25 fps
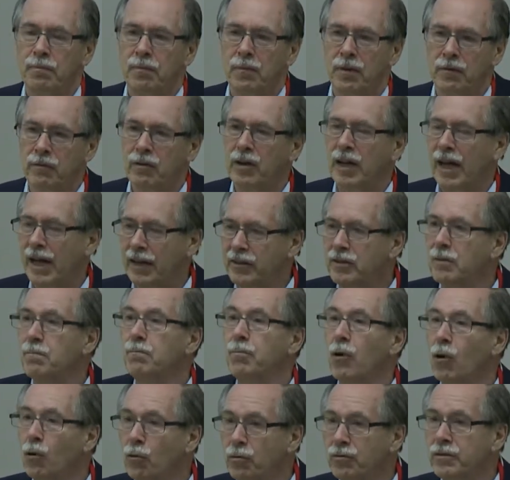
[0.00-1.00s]
well, actually
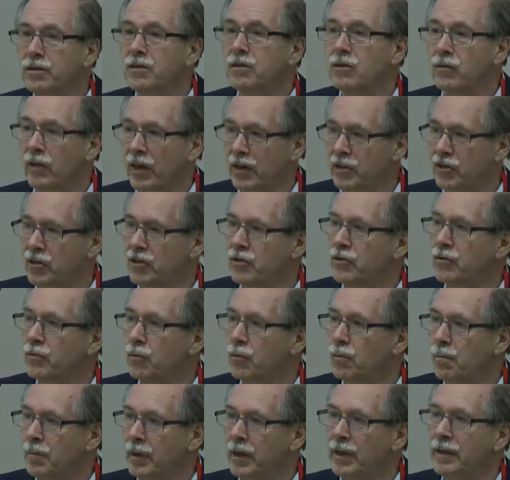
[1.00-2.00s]
both these questions
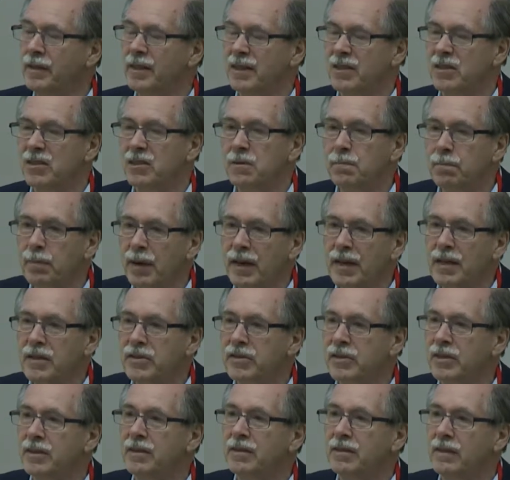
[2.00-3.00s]
would mean that space
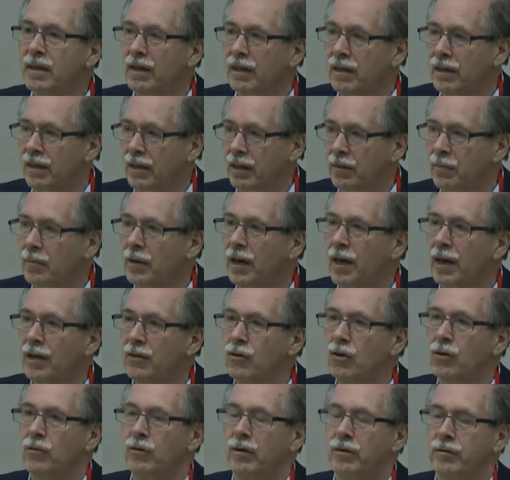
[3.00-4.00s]
and time are
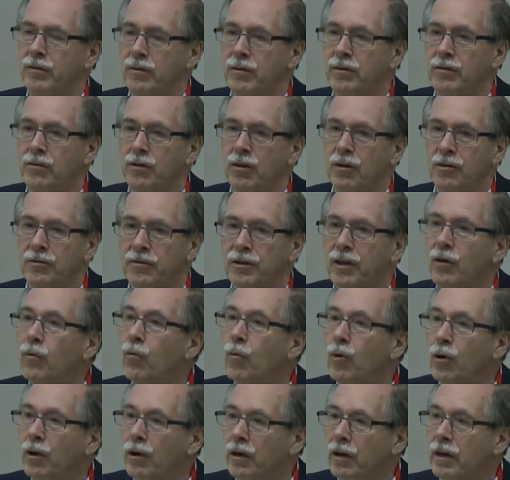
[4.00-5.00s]
not what we thought they
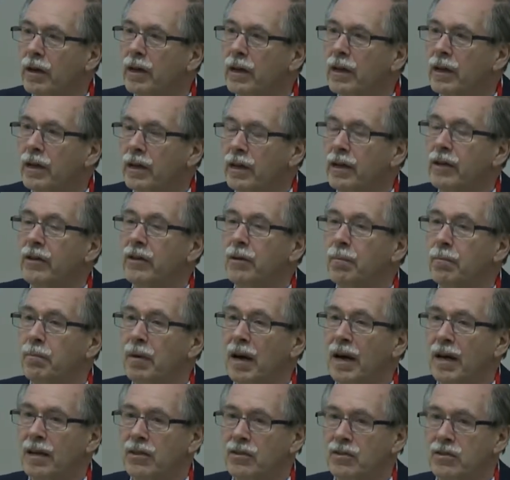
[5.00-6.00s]
were in the
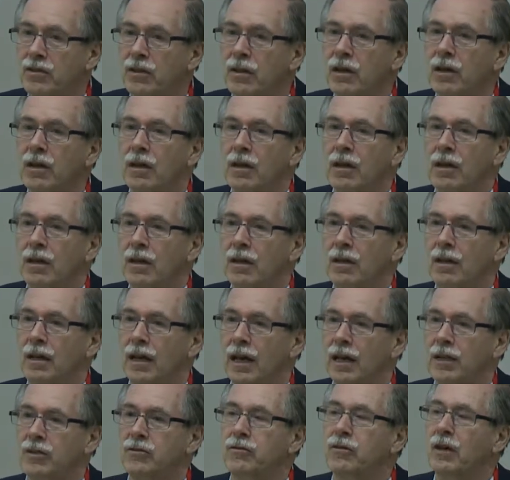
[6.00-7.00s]
past. Uh,
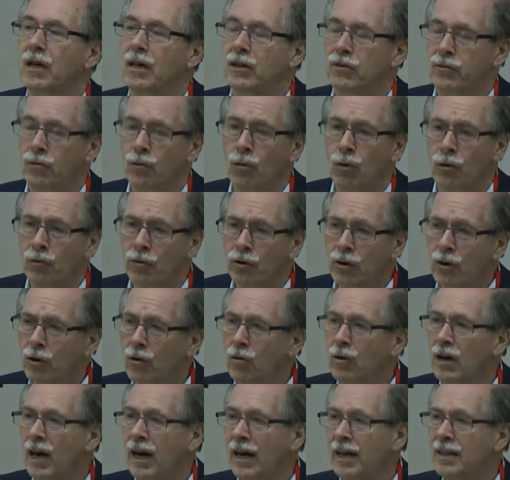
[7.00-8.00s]
as, as you all know,
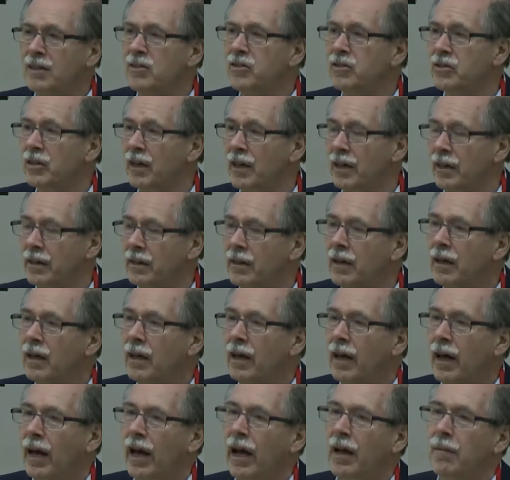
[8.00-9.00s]
Einstein
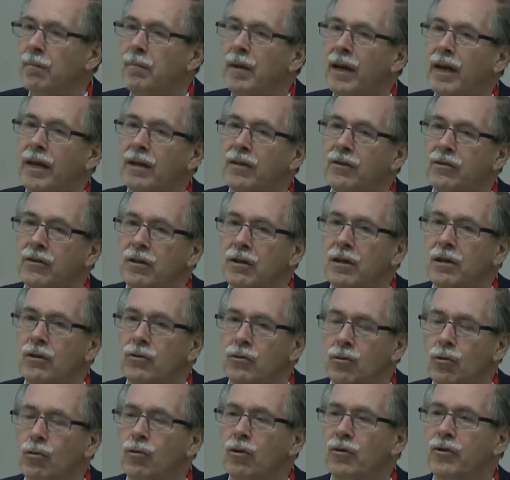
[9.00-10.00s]
had made
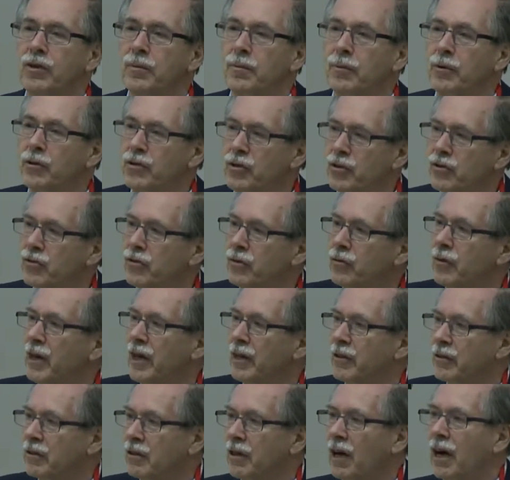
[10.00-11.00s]
two contributions to
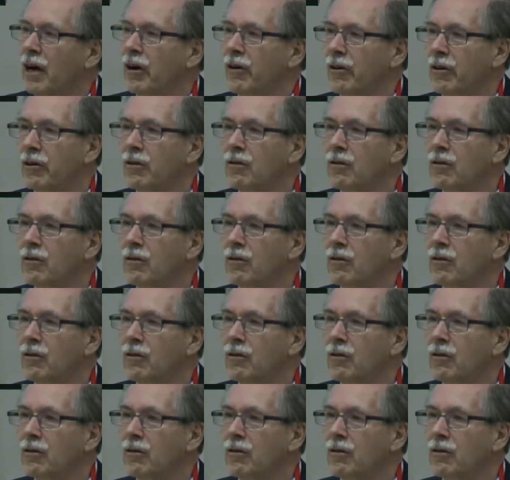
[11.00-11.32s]
our, our